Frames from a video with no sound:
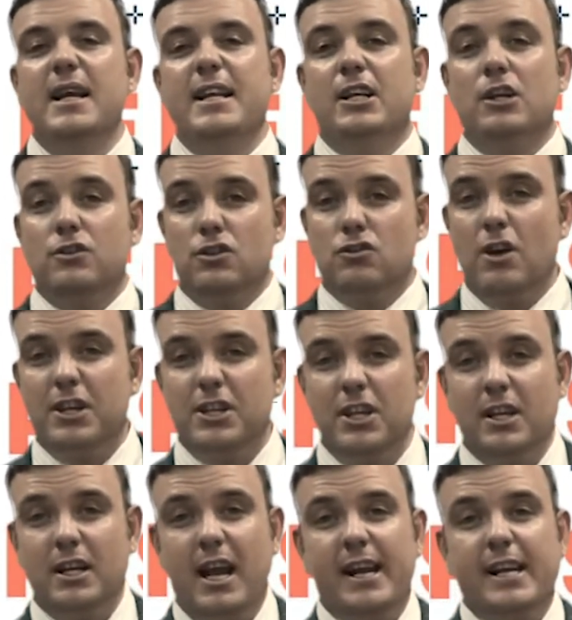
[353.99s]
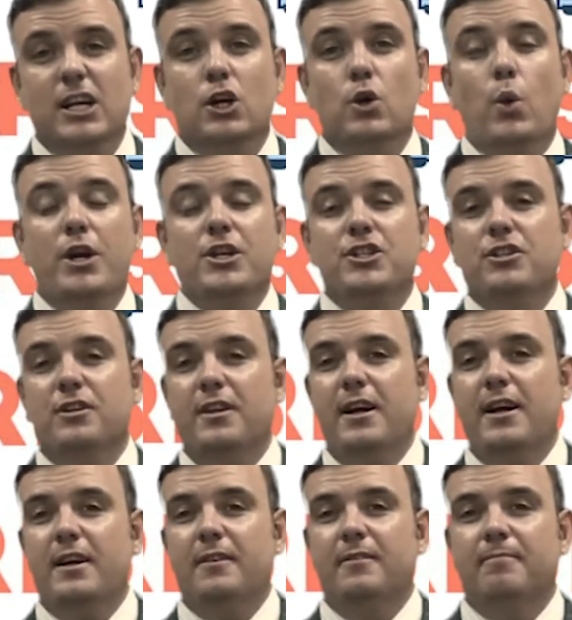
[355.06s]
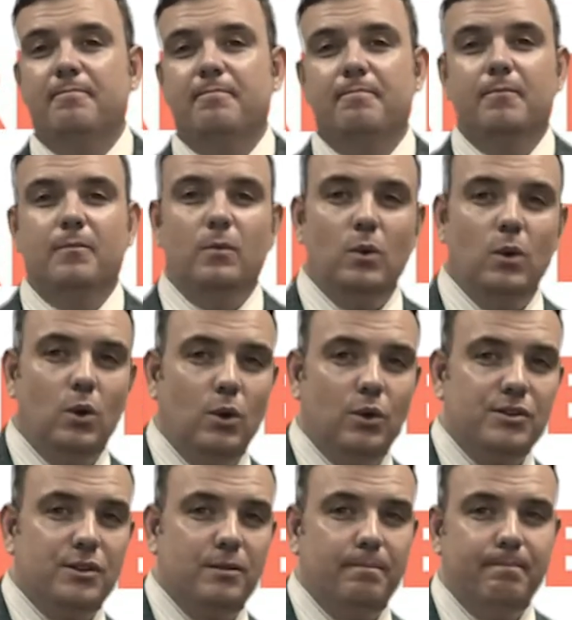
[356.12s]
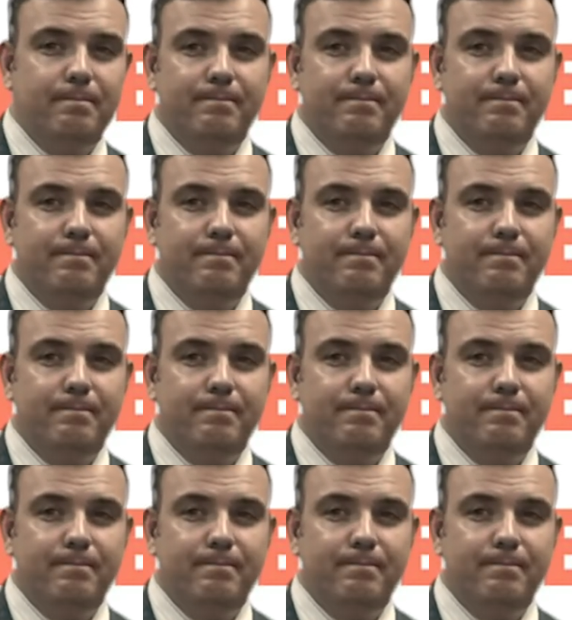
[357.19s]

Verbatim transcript: in constructing a questionnaire. Awesome.